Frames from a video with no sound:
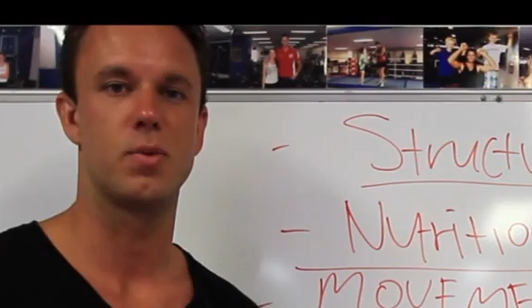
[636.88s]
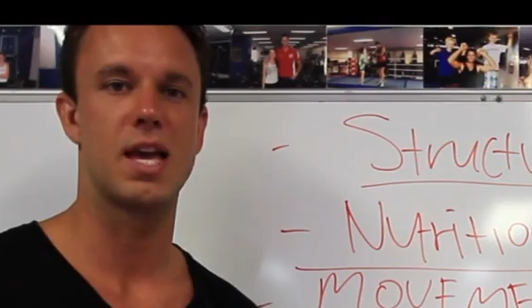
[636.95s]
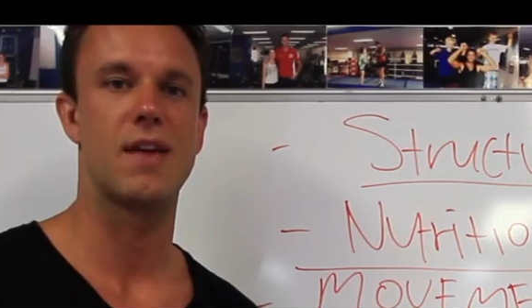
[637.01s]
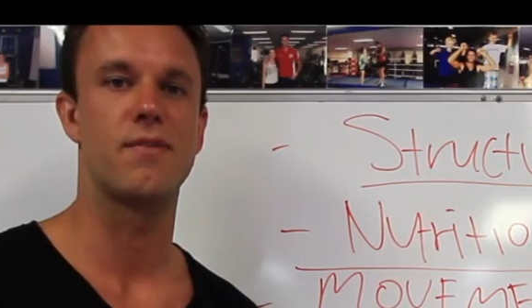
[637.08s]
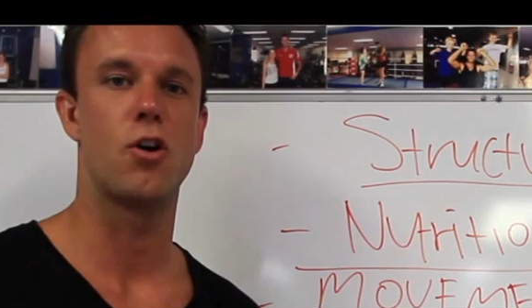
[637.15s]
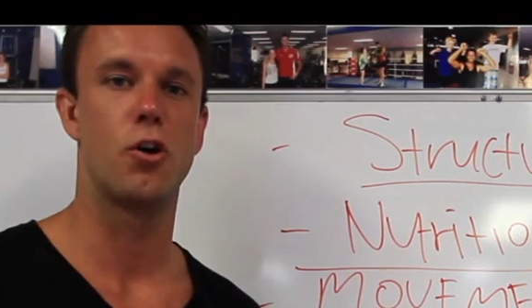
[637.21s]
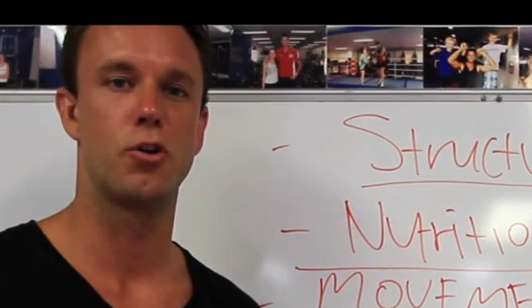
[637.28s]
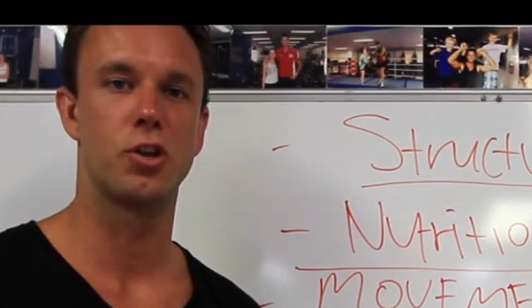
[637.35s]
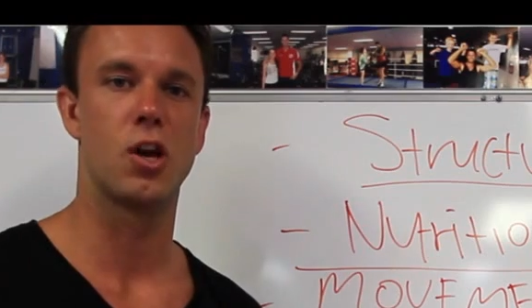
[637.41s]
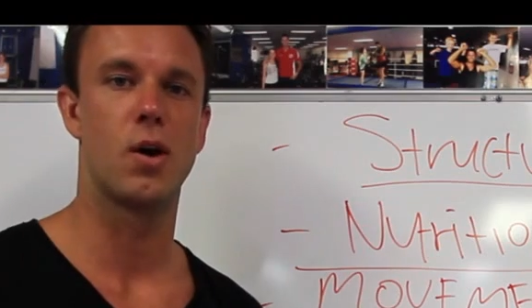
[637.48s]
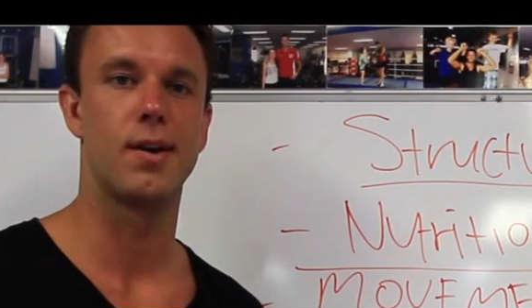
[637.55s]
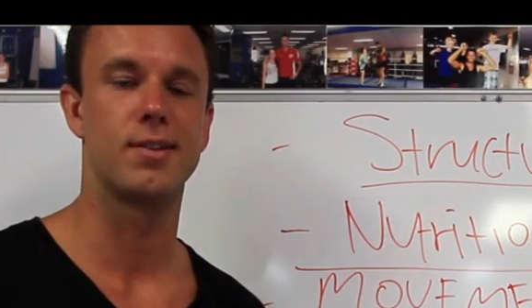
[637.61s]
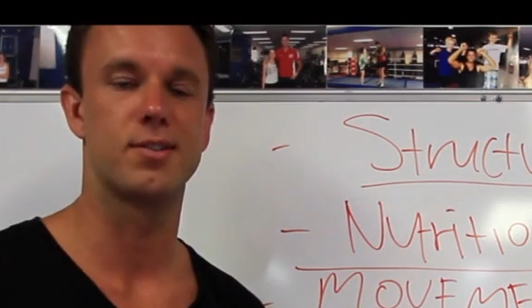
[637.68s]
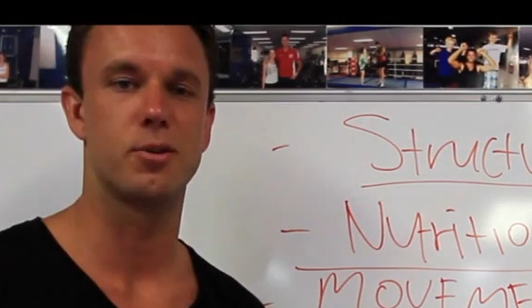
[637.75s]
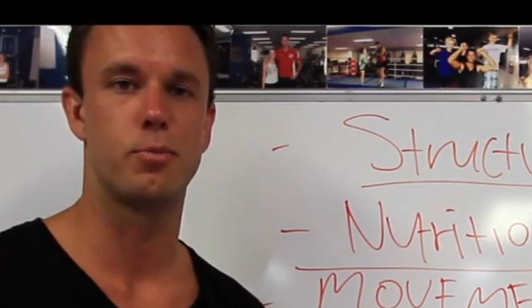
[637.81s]
we have
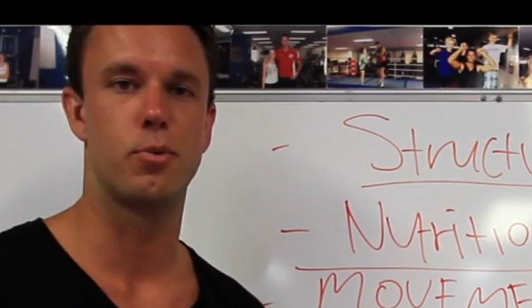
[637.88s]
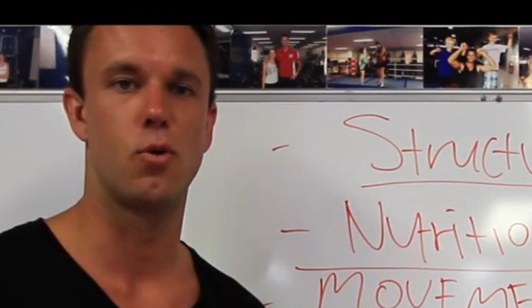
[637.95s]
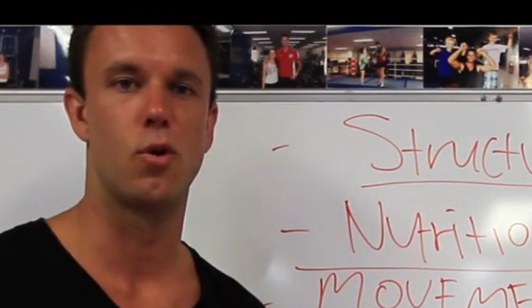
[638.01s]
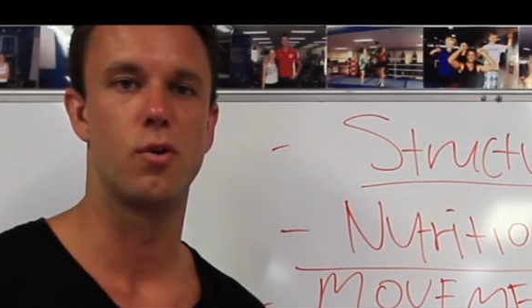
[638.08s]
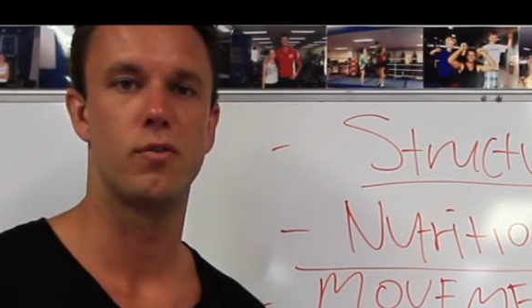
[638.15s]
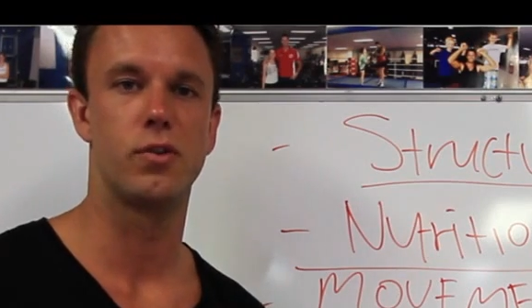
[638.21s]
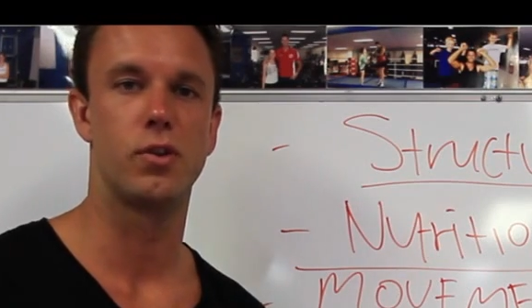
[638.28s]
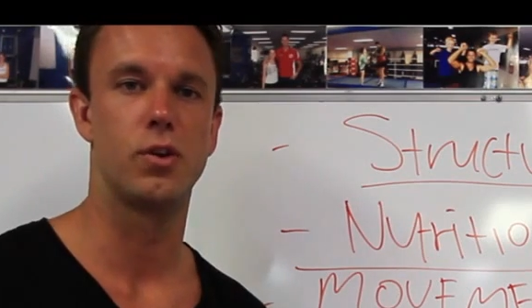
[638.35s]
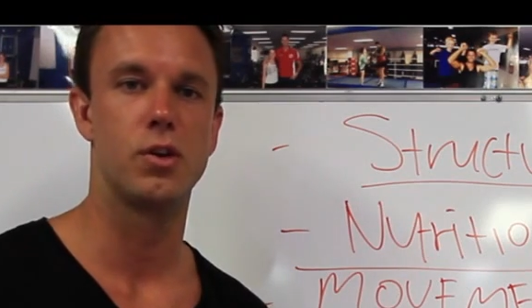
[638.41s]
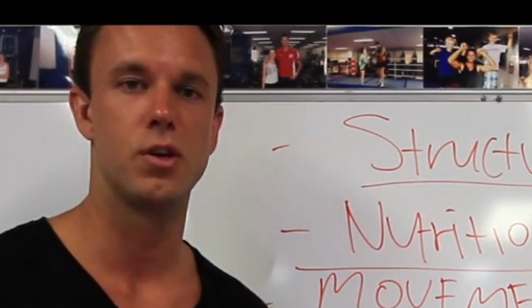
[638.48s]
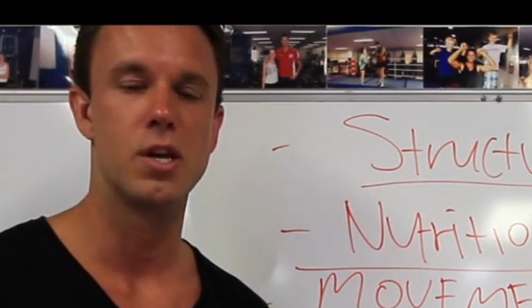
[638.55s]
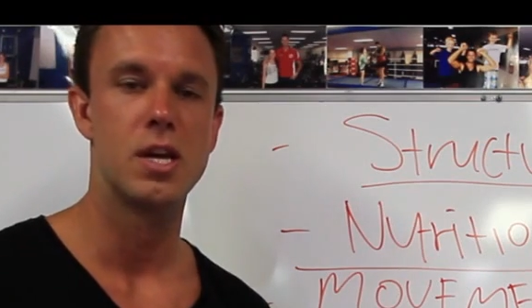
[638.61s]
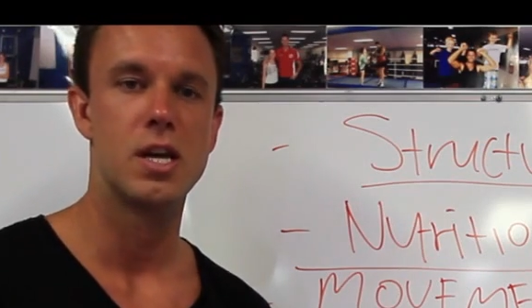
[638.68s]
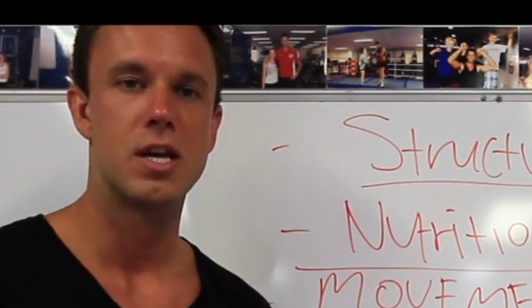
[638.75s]
ongoing support for you,